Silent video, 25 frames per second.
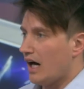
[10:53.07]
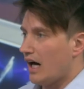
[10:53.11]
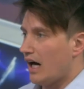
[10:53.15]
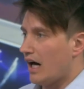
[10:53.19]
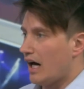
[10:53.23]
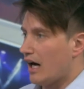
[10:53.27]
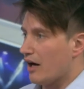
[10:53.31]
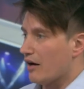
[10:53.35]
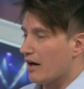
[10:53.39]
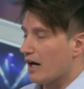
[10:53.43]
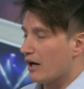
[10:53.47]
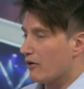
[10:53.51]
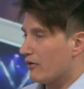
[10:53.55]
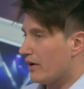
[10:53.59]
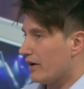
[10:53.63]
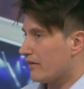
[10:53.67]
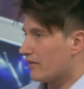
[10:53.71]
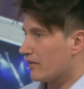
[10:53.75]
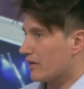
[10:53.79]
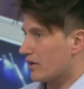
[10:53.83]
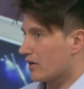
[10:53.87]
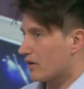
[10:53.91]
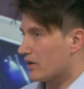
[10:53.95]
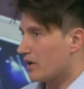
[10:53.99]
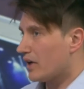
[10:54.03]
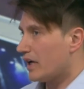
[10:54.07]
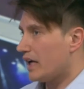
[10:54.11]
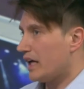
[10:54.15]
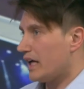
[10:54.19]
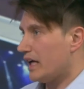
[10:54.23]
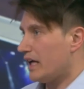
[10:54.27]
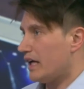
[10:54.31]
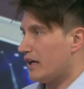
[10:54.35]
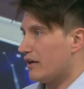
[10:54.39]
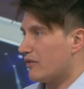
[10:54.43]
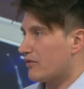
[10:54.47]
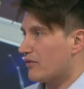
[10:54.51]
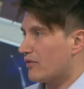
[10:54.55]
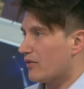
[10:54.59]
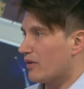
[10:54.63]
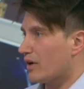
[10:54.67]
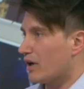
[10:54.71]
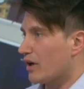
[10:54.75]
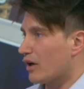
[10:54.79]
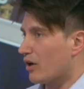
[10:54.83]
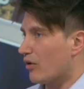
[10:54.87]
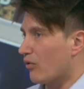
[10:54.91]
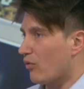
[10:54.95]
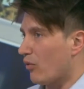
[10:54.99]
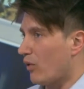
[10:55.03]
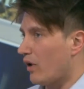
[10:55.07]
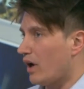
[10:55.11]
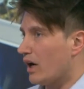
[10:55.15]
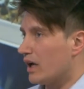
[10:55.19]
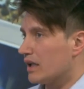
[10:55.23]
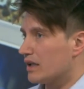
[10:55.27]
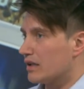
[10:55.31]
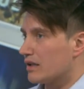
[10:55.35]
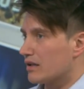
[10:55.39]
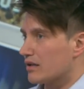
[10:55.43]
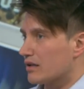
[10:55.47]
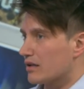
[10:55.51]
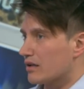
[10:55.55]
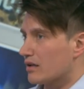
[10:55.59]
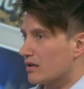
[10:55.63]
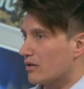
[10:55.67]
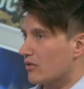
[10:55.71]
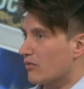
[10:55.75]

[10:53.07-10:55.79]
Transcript: However, if one